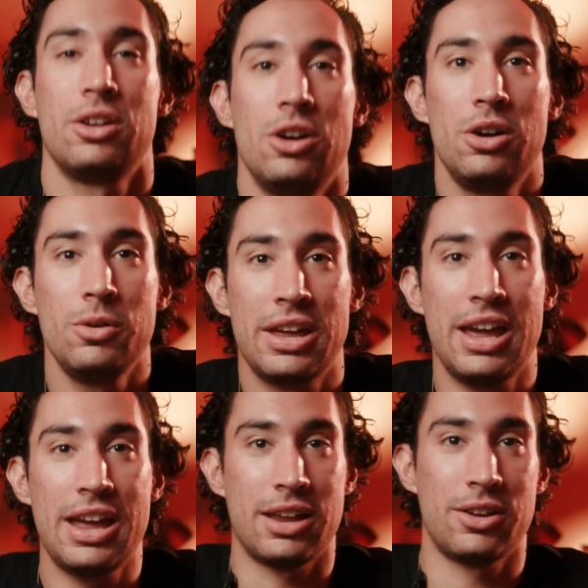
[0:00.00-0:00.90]

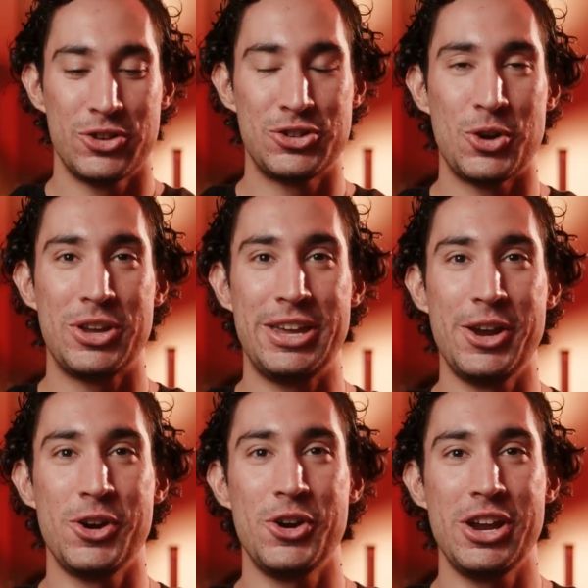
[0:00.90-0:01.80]
Okay, so
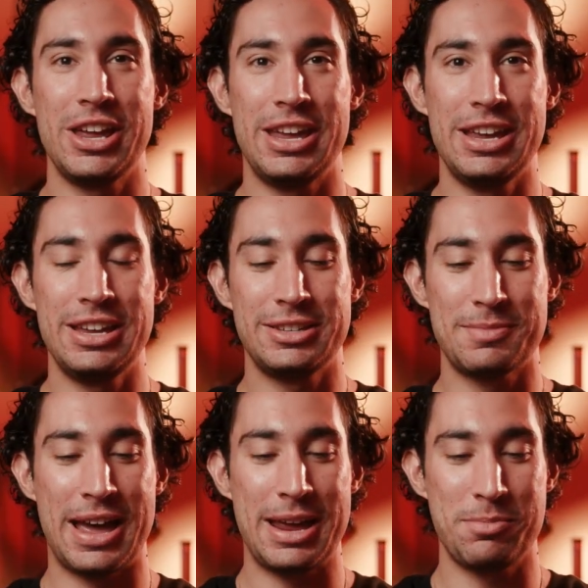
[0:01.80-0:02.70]
here is
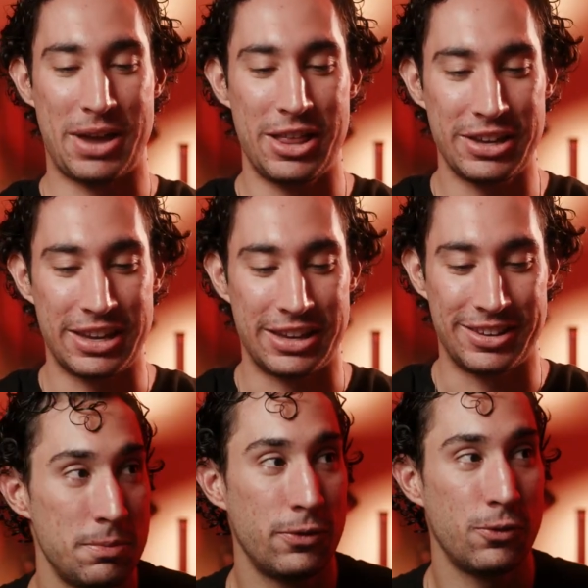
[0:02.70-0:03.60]
my
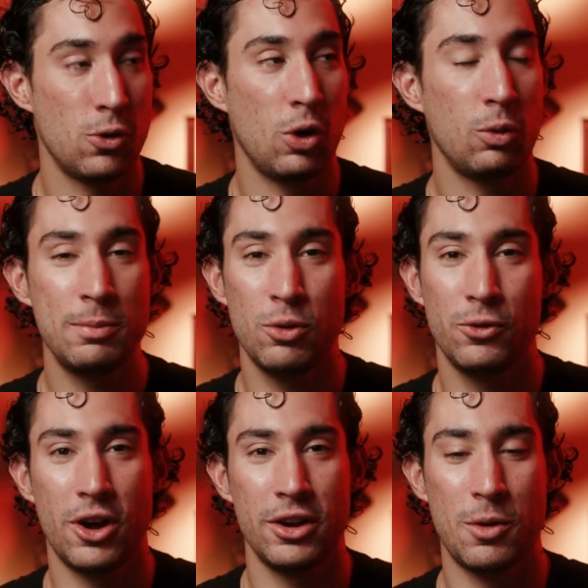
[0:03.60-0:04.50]
Pelican. Before we
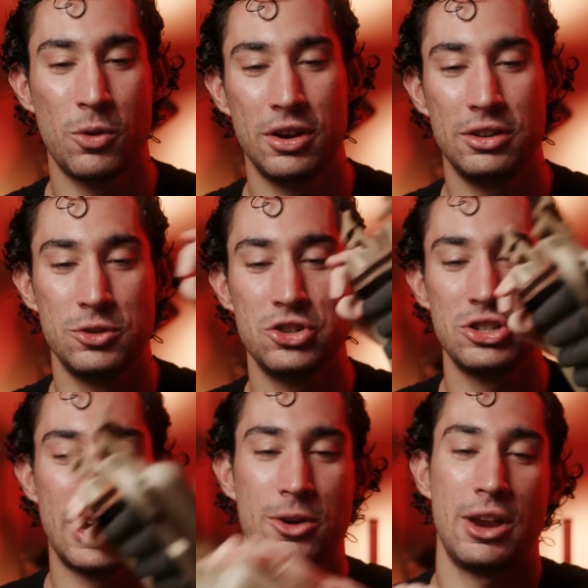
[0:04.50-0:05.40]
move on, I wanted to
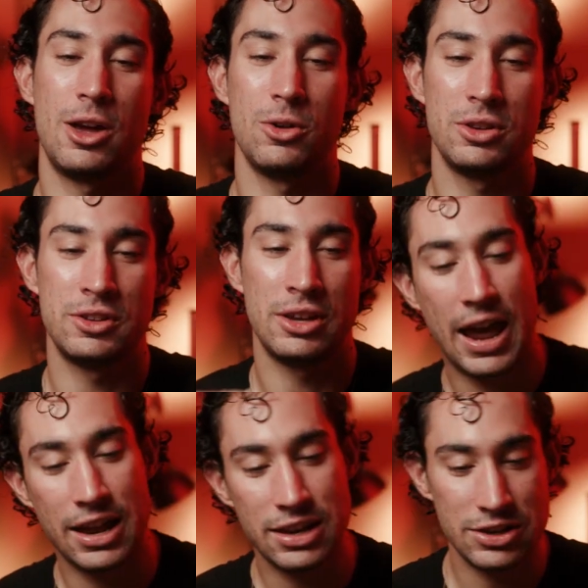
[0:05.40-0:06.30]
shout out
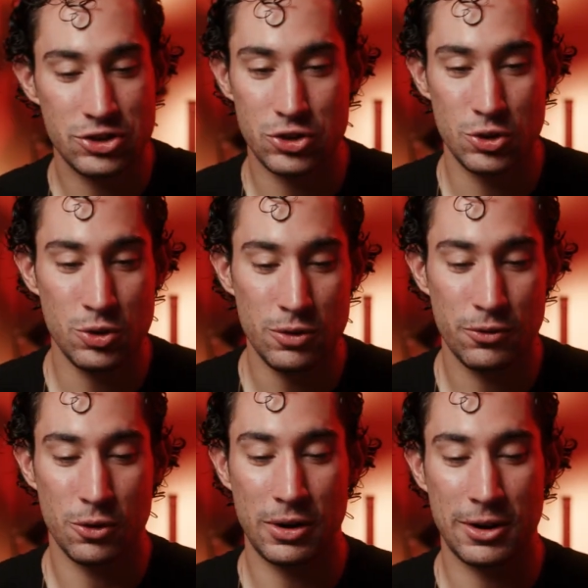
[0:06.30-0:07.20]
Andy Sue
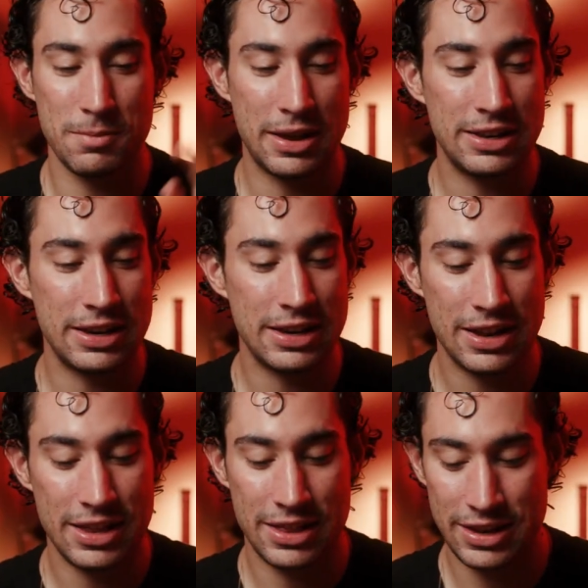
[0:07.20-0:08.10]
for recommending
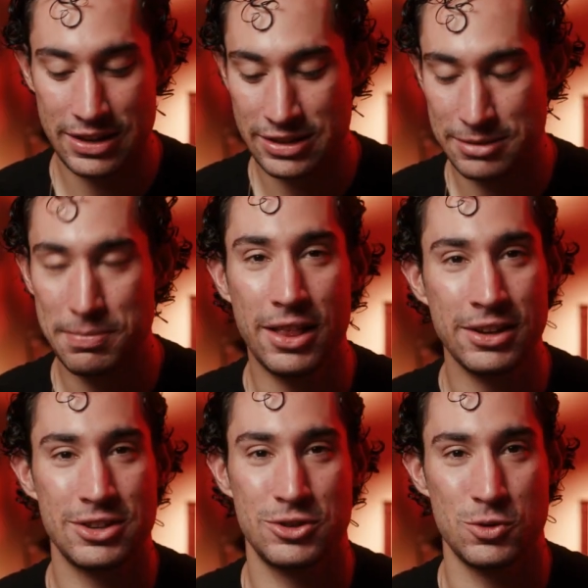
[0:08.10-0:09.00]
this
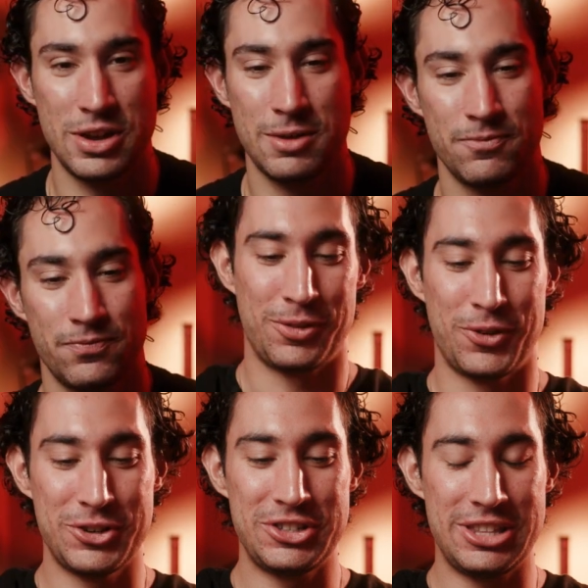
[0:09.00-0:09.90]
Pelican to me. The
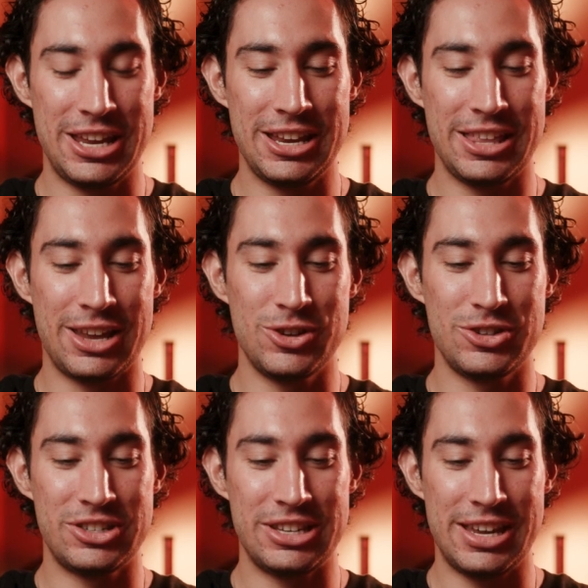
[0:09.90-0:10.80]
first thing that you
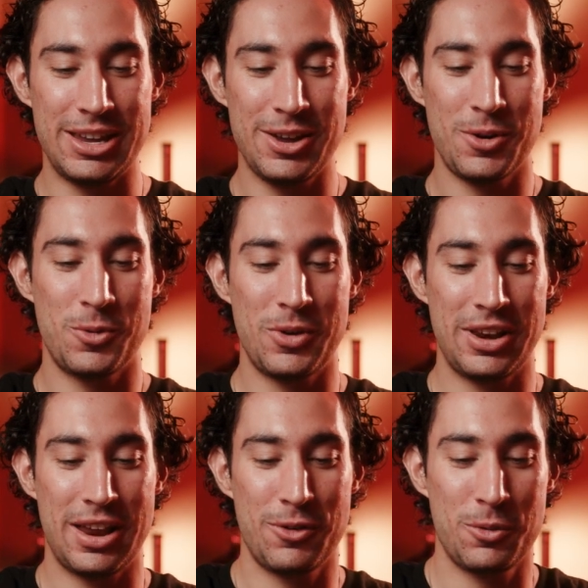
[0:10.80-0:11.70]
see
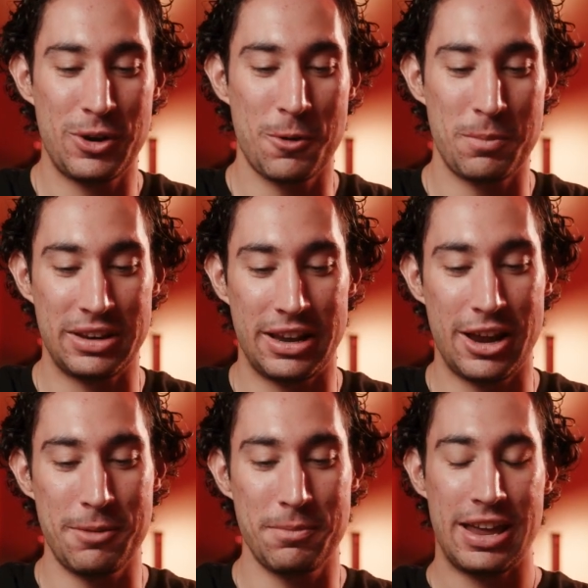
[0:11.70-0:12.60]
whenever we open it
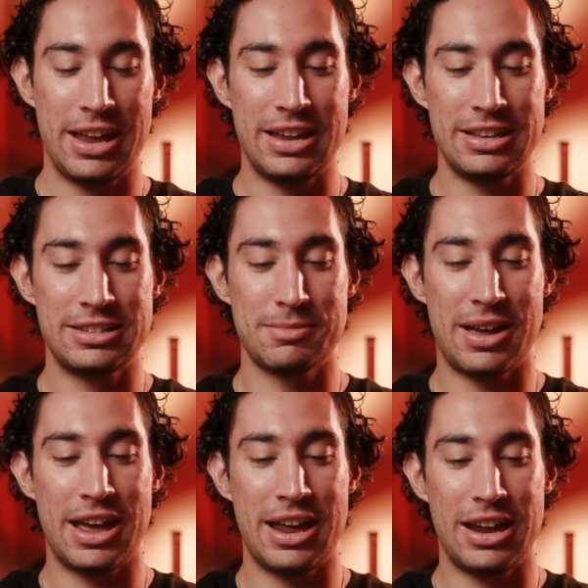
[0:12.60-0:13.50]
up is
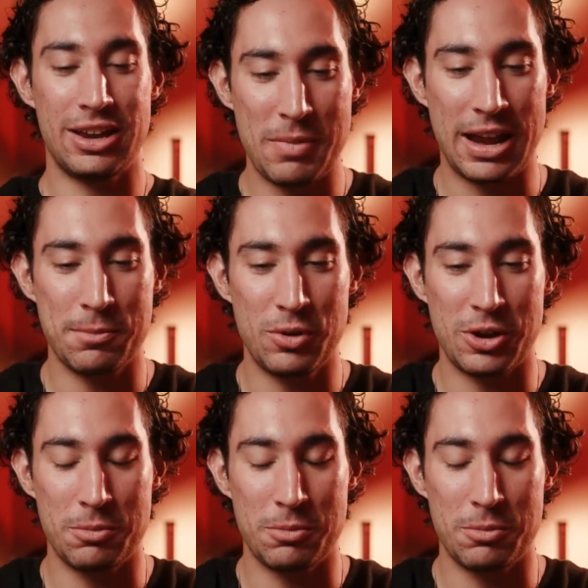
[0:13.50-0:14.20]
my MacBook